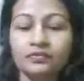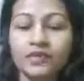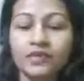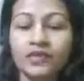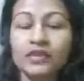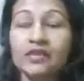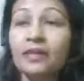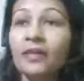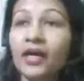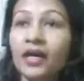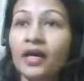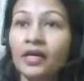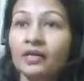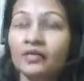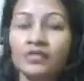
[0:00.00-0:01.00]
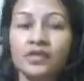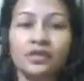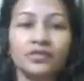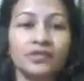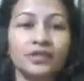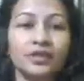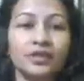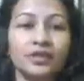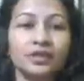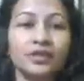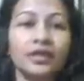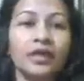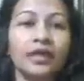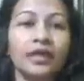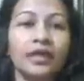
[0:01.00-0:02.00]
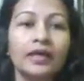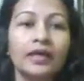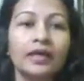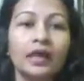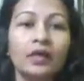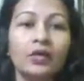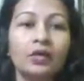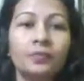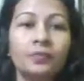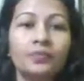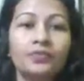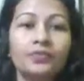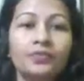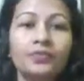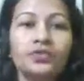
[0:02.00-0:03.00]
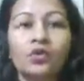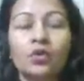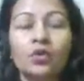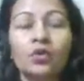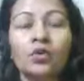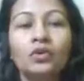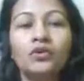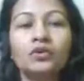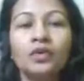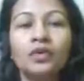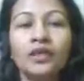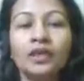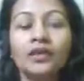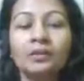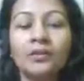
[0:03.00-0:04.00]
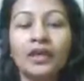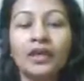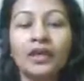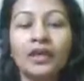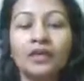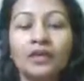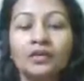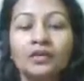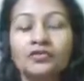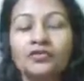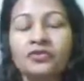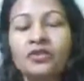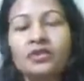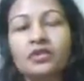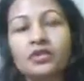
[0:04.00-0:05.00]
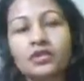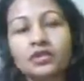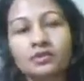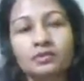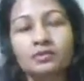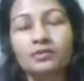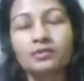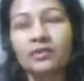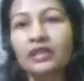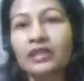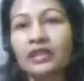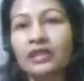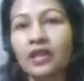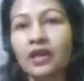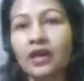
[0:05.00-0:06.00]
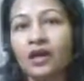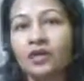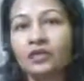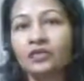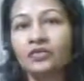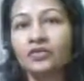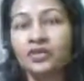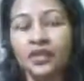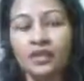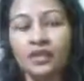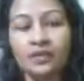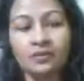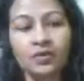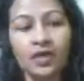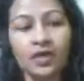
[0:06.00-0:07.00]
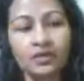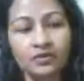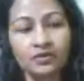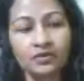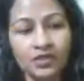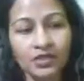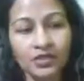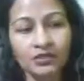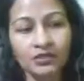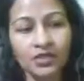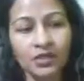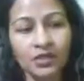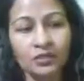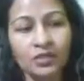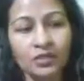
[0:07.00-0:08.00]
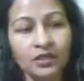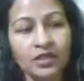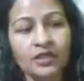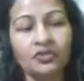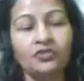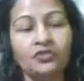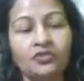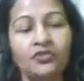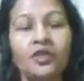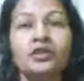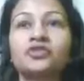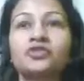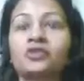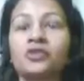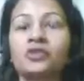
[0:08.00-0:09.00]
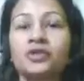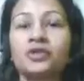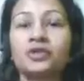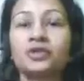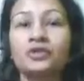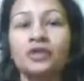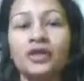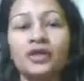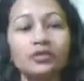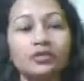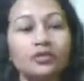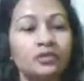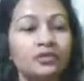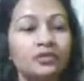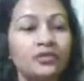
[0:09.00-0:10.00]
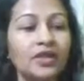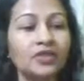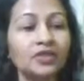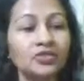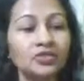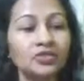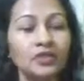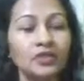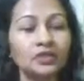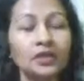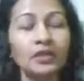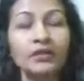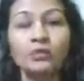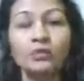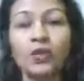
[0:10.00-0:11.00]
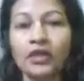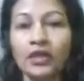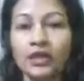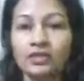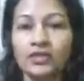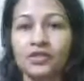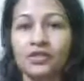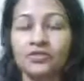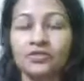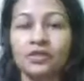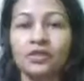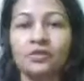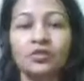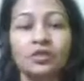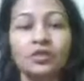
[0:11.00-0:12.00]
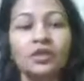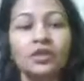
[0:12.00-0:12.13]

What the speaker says: same kind of sensory input. Now, so you can make a different meaning out of the same kind of sensory input that your friend is receiving, right? So the friend is receiving one kind of sensory input